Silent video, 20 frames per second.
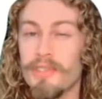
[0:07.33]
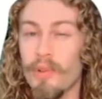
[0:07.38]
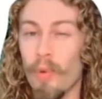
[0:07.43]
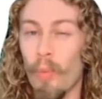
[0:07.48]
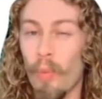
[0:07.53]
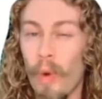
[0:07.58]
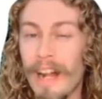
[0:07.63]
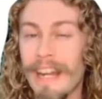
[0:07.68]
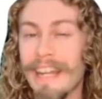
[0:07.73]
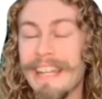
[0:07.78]

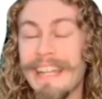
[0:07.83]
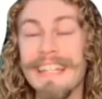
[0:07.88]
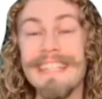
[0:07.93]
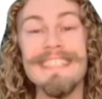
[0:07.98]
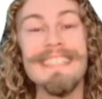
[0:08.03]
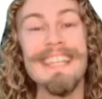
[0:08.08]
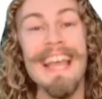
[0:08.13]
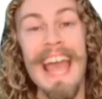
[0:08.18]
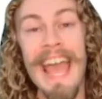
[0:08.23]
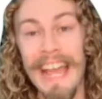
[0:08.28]
1 in
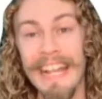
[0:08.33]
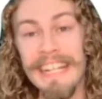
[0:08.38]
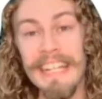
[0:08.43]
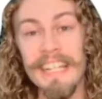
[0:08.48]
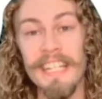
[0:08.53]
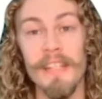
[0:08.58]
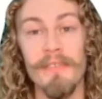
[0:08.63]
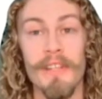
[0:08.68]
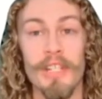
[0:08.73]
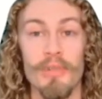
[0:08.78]
10
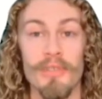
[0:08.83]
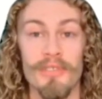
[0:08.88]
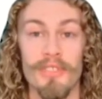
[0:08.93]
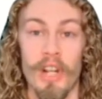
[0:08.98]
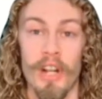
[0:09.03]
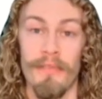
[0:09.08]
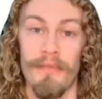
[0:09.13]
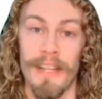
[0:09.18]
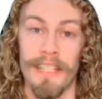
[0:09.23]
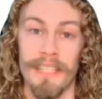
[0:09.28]
individuals are
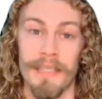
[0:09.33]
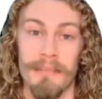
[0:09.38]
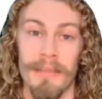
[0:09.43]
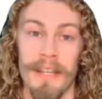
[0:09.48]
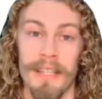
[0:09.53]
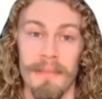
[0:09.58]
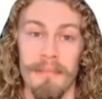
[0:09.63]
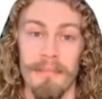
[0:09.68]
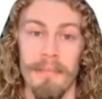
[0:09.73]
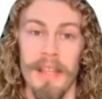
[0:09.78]
affected by
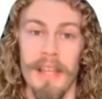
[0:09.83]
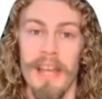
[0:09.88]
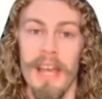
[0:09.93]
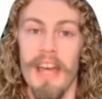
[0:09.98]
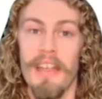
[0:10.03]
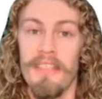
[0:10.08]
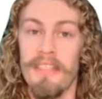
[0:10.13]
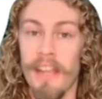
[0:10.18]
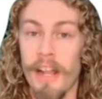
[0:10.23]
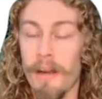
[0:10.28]
them.
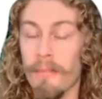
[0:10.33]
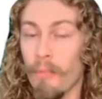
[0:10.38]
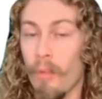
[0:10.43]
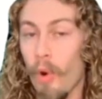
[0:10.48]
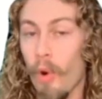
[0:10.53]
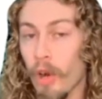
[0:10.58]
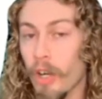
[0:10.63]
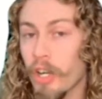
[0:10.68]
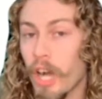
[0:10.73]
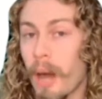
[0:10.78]
They are
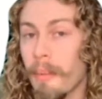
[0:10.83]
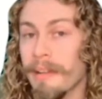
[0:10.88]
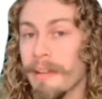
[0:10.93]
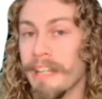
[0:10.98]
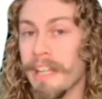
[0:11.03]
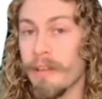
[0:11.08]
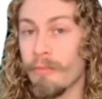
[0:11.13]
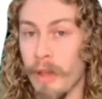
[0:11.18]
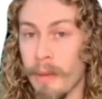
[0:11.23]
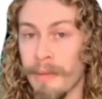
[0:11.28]
more common
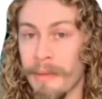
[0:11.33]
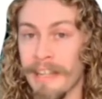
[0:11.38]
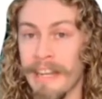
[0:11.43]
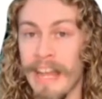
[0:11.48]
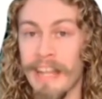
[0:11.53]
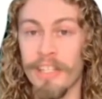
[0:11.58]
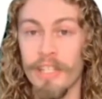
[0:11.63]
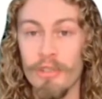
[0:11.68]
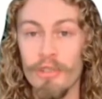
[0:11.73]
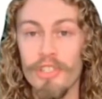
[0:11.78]
in women
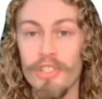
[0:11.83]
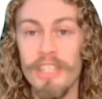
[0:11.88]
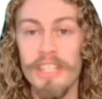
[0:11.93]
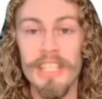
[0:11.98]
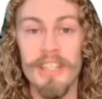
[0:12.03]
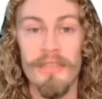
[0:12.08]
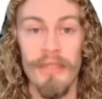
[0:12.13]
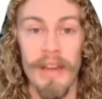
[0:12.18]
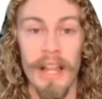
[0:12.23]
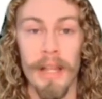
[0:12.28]
and usually
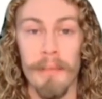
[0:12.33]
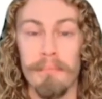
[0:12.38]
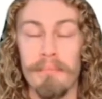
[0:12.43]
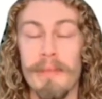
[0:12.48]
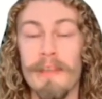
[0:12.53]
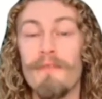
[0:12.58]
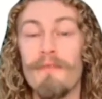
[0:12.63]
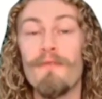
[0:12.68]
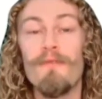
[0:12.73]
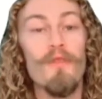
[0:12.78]
develop
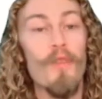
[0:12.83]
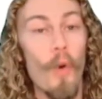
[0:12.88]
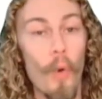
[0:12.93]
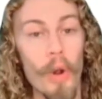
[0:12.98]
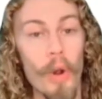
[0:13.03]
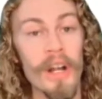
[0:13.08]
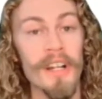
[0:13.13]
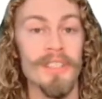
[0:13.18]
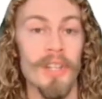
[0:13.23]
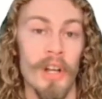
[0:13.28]

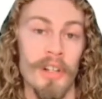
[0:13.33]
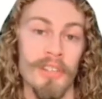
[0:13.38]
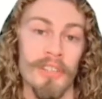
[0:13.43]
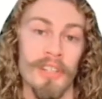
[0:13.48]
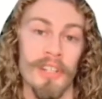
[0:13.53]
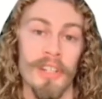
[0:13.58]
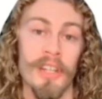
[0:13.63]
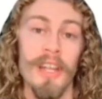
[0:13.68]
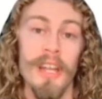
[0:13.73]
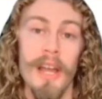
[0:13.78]
before
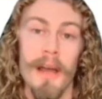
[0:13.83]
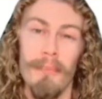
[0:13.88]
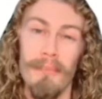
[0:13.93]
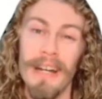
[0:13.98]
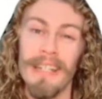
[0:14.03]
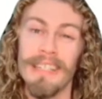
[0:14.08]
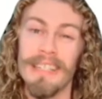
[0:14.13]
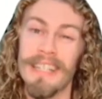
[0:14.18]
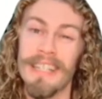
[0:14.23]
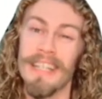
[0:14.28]
adulthood,
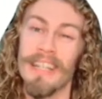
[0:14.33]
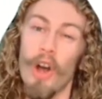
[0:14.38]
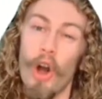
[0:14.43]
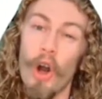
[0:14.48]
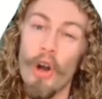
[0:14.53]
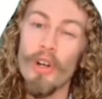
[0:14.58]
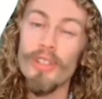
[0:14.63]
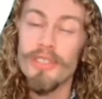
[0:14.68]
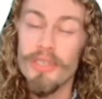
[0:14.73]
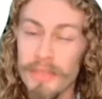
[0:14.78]
but can
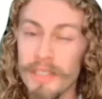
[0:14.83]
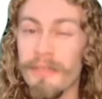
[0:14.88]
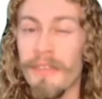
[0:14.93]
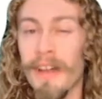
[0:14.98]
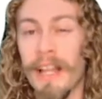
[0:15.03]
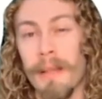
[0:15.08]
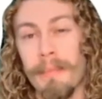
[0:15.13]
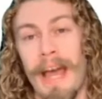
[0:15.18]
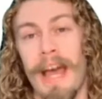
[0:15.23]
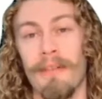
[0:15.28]
also
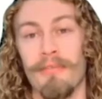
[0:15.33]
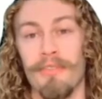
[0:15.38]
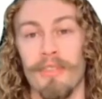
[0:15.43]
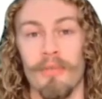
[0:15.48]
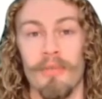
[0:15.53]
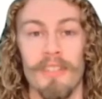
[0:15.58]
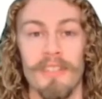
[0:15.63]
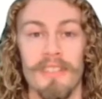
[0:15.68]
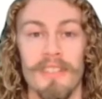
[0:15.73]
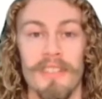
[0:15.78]
develop
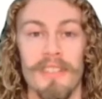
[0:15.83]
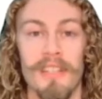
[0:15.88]
afterwards.